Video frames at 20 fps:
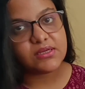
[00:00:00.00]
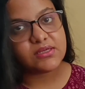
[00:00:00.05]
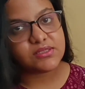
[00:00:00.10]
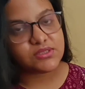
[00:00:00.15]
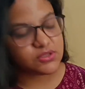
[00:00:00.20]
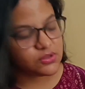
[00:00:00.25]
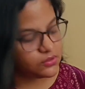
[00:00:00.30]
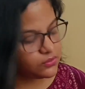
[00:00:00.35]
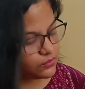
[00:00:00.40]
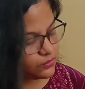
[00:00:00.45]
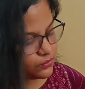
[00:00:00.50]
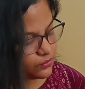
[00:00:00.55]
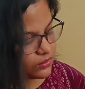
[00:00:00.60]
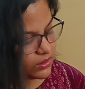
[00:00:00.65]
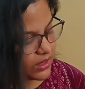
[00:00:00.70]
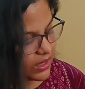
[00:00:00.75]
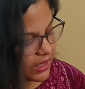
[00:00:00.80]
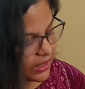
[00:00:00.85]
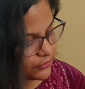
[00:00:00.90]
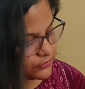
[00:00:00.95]
So,
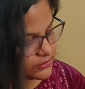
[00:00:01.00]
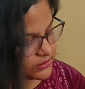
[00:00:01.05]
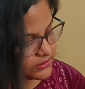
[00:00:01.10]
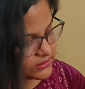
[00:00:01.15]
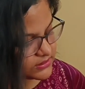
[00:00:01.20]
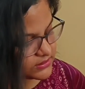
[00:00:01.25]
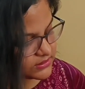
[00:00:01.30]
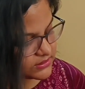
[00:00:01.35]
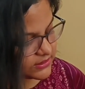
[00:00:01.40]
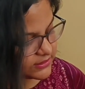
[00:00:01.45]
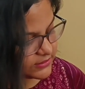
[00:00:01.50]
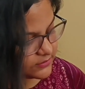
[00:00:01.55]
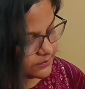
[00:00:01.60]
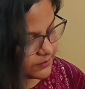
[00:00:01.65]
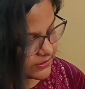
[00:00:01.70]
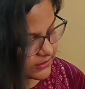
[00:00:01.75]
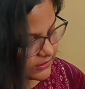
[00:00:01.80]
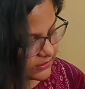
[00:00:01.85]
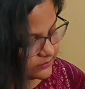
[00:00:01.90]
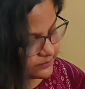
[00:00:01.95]
how does it
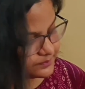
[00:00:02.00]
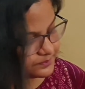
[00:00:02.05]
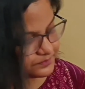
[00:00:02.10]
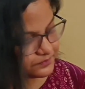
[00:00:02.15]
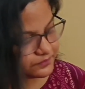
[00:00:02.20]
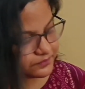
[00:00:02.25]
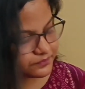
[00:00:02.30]
become?